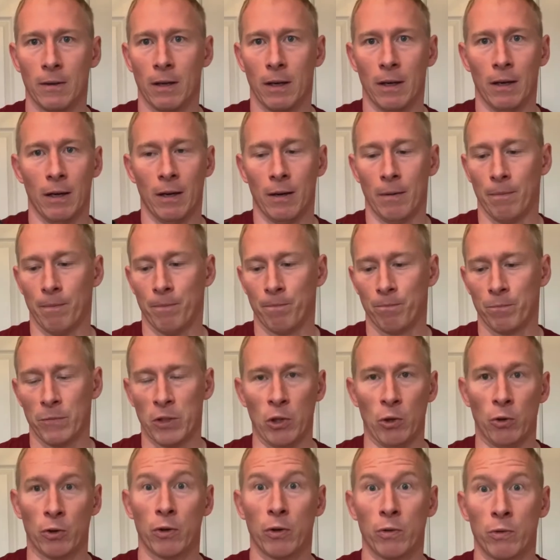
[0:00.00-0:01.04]
um,
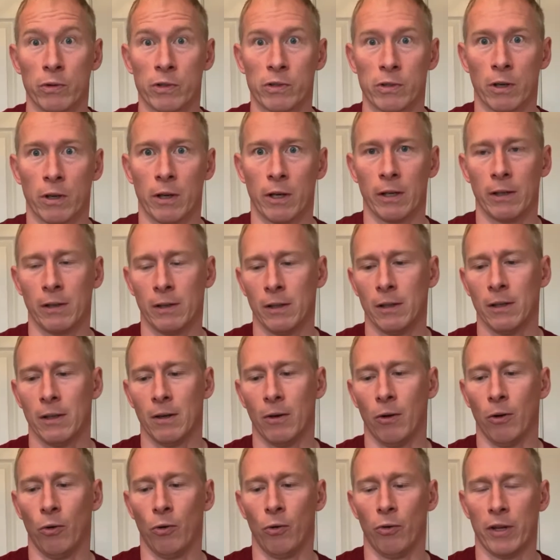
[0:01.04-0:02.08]
your call sign
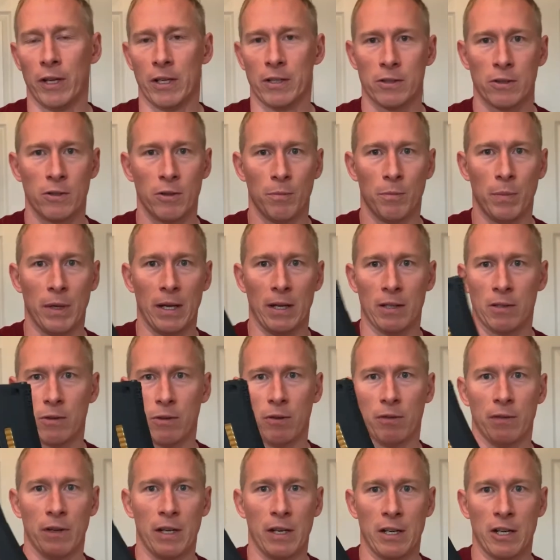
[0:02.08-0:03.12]
or these could be
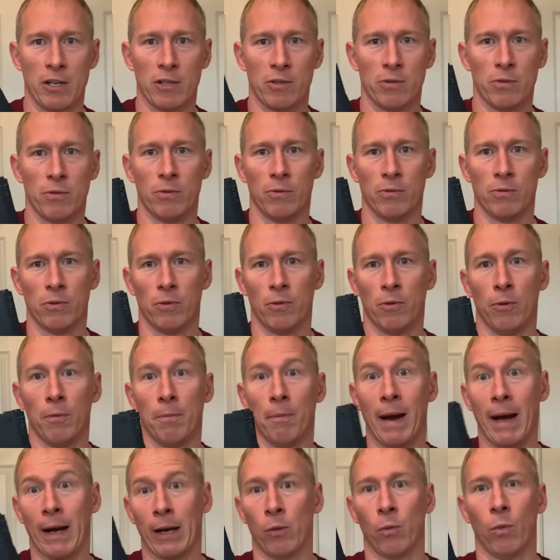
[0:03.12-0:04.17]
sort of initials or
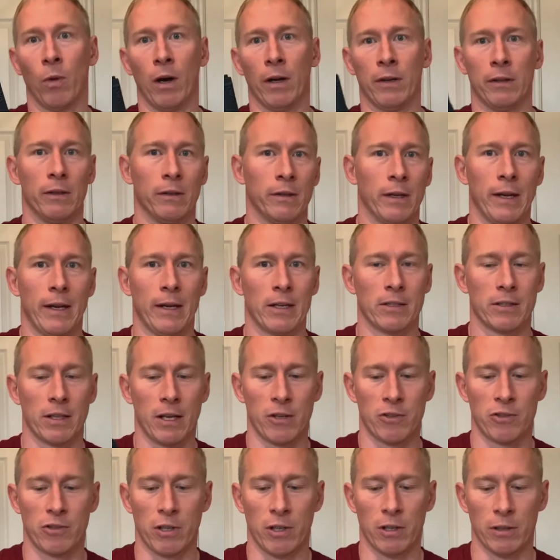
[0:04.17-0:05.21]
mag1
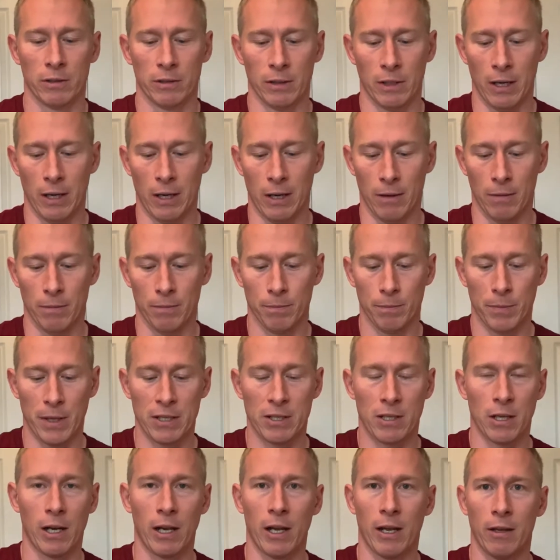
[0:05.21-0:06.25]
etc uh,
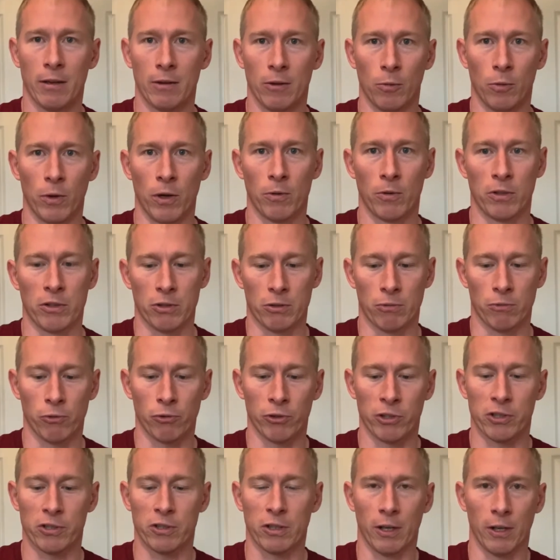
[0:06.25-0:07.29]
basically the world is your
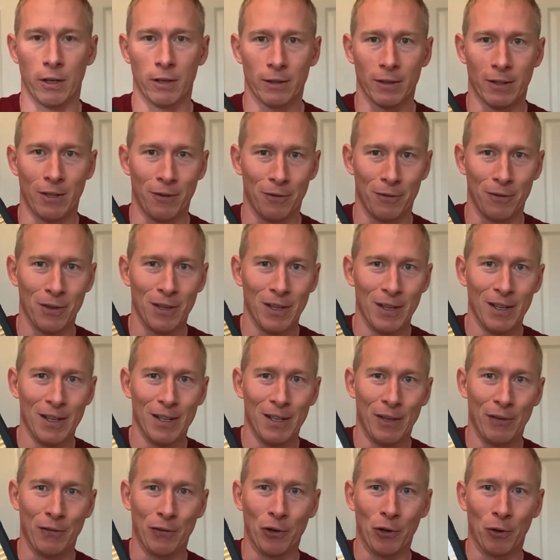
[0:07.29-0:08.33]
oyster you've
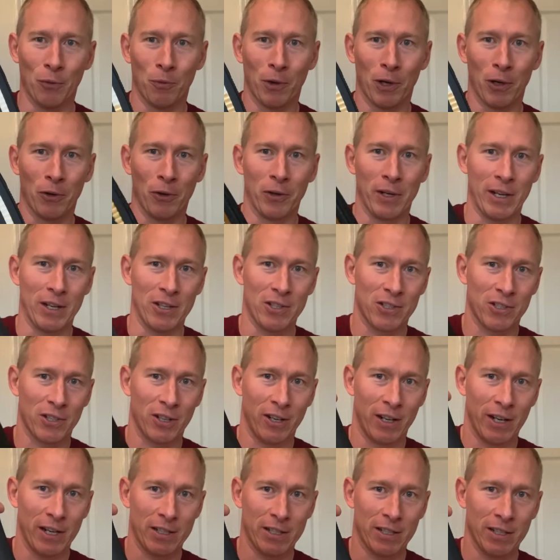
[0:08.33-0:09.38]
you've got one on each
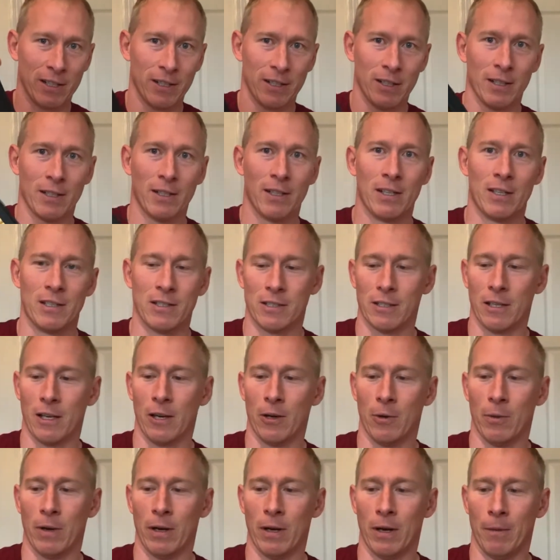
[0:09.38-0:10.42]
side
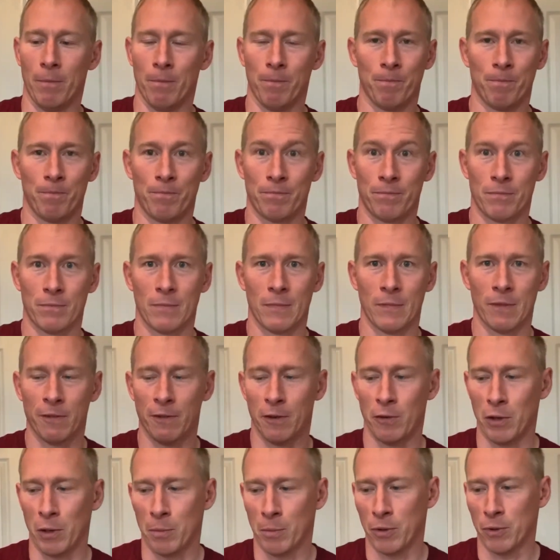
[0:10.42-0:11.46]
so um,
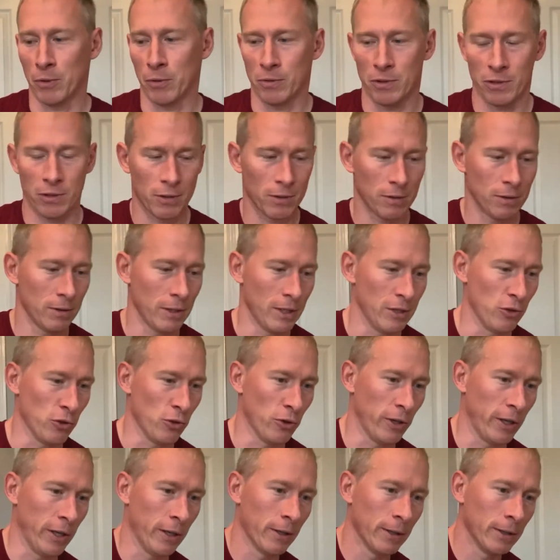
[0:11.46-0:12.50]
fill your boots enjoy